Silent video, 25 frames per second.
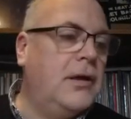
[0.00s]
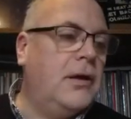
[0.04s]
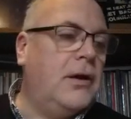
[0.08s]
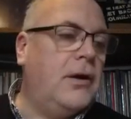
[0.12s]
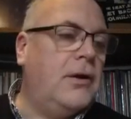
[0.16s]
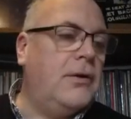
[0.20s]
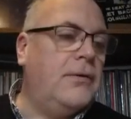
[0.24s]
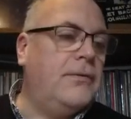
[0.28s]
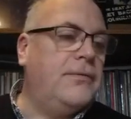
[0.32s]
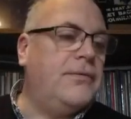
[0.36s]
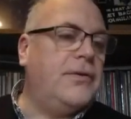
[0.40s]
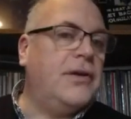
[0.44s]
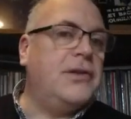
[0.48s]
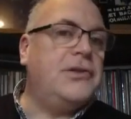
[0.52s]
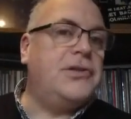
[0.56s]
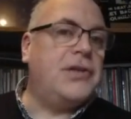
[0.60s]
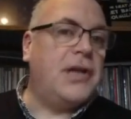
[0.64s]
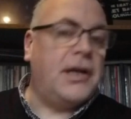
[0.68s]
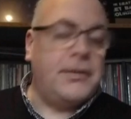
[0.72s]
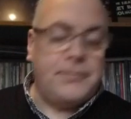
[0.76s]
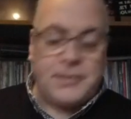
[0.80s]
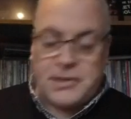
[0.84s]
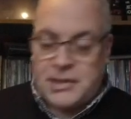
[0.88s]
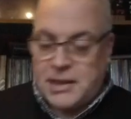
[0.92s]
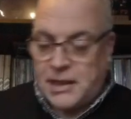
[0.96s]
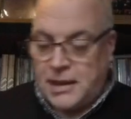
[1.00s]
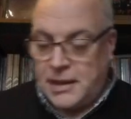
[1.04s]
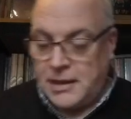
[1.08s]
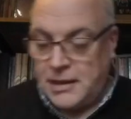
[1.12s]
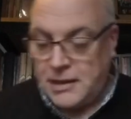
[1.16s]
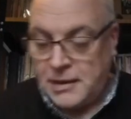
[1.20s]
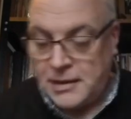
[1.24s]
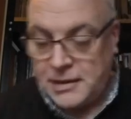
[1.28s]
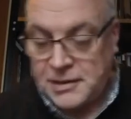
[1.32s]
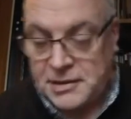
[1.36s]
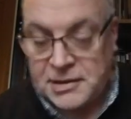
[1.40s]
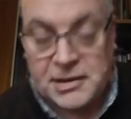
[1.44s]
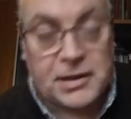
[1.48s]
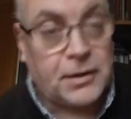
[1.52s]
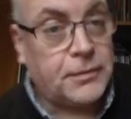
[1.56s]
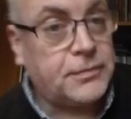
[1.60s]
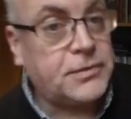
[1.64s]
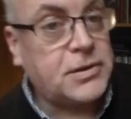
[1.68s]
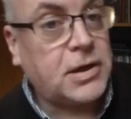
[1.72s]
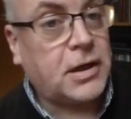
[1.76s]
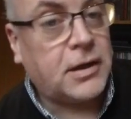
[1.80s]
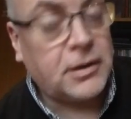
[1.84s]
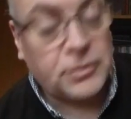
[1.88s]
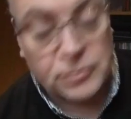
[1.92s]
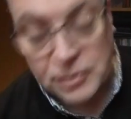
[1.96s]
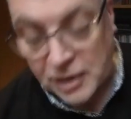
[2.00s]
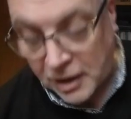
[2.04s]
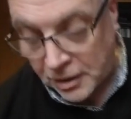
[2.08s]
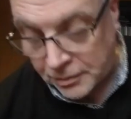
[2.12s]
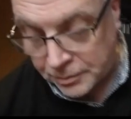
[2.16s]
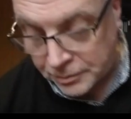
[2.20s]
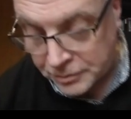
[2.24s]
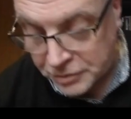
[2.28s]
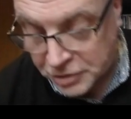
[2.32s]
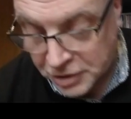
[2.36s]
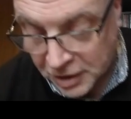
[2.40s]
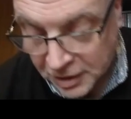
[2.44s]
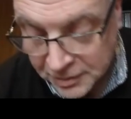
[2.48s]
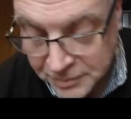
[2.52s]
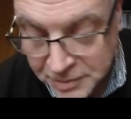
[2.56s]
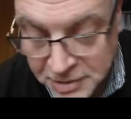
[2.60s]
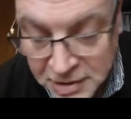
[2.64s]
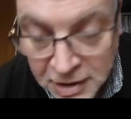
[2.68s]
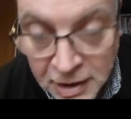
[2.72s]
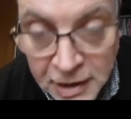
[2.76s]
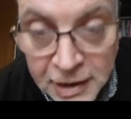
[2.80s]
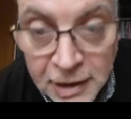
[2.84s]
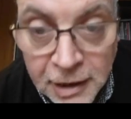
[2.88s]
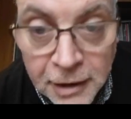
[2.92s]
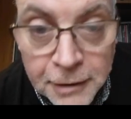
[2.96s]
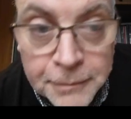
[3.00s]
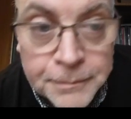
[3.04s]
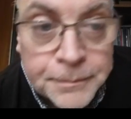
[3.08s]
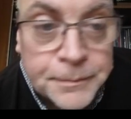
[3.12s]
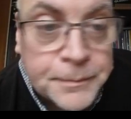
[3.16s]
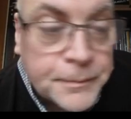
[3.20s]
of James Taylor, self-titled album James Taylor.